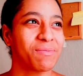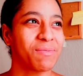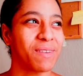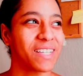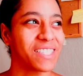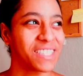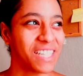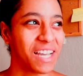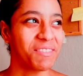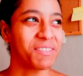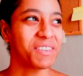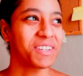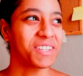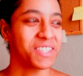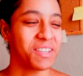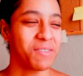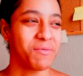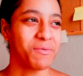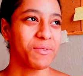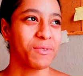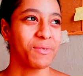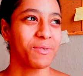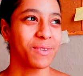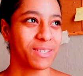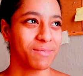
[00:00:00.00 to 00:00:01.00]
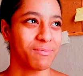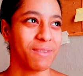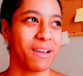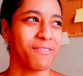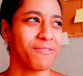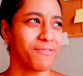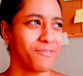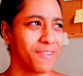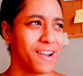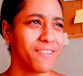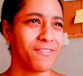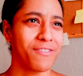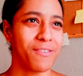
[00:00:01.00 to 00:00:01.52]
by chapter summary was my
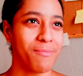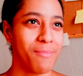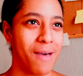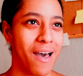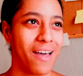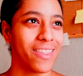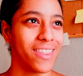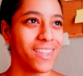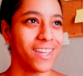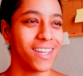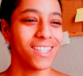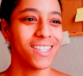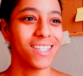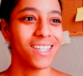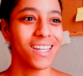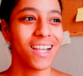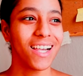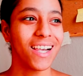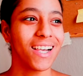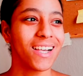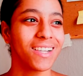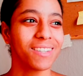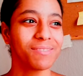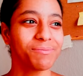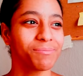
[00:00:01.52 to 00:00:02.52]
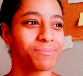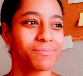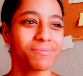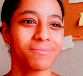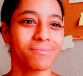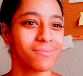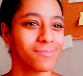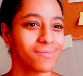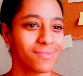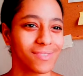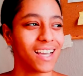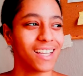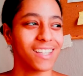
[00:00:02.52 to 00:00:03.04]
favourite method.
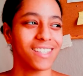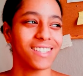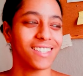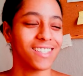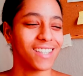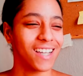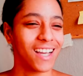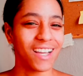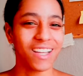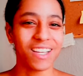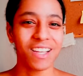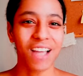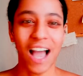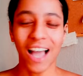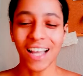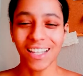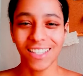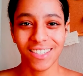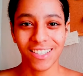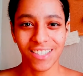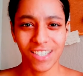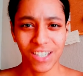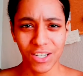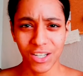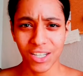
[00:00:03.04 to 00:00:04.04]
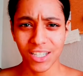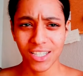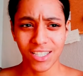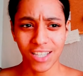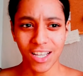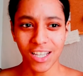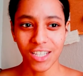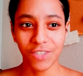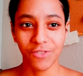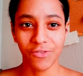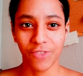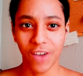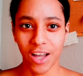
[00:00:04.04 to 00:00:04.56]
I had
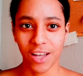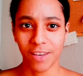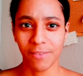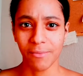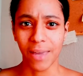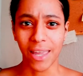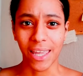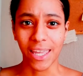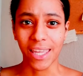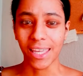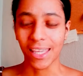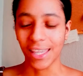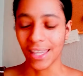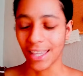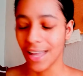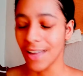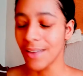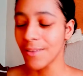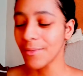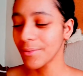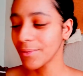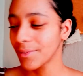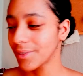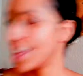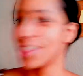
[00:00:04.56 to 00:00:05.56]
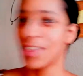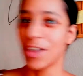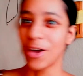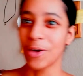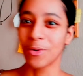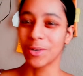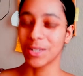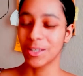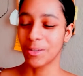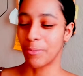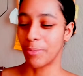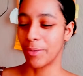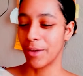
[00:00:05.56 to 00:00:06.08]
such fun making them. Though it
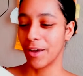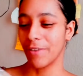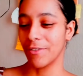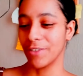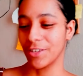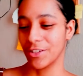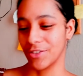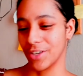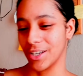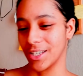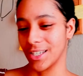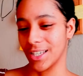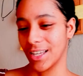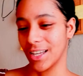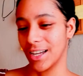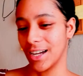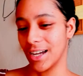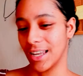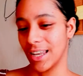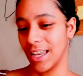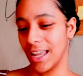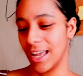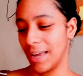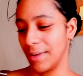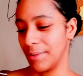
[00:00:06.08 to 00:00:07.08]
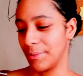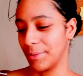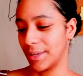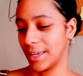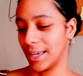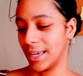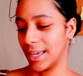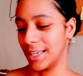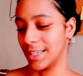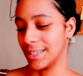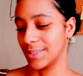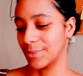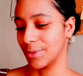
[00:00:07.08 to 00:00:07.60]
was a bit of a stress, I can't lie,
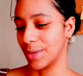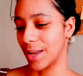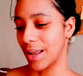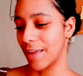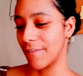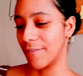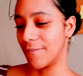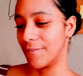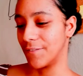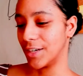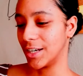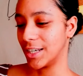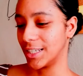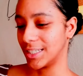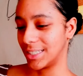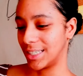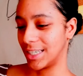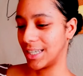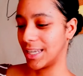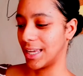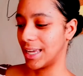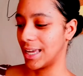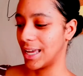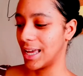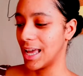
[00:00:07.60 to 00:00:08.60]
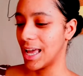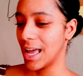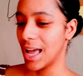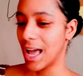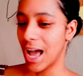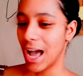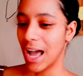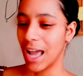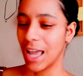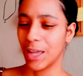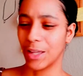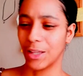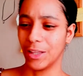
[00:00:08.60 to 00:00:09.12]
because when I first did it,
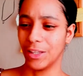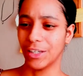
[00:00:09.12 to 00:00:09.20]
it